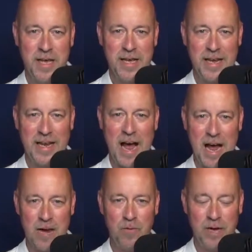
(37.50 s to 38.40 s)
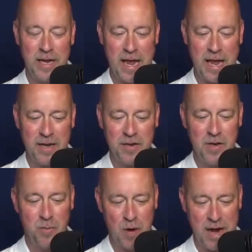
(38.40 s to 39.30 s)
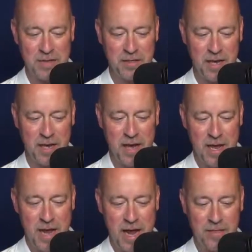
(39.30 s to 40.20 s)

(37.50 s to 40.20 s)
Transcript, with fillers: in Iowa and Nebraska. And the